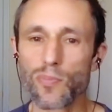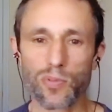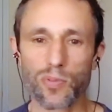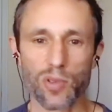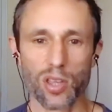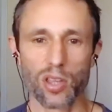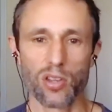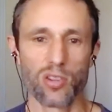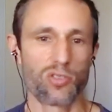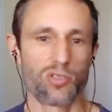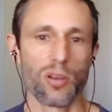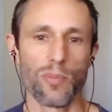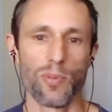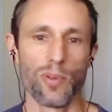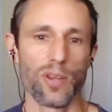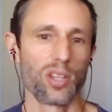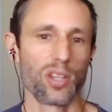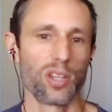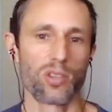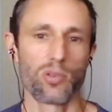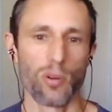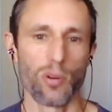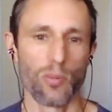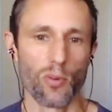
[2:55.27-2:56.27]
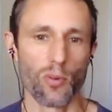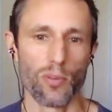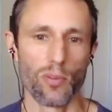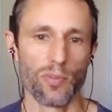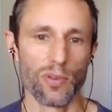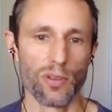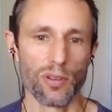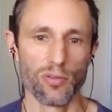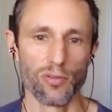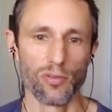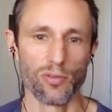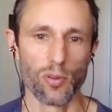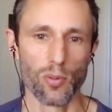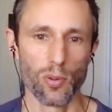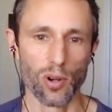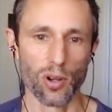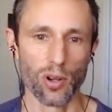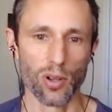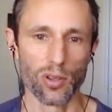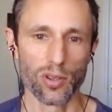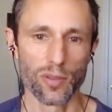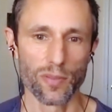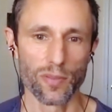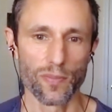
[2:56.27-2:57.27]
contributing to a more beautiful
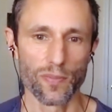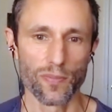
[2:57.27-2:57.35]
world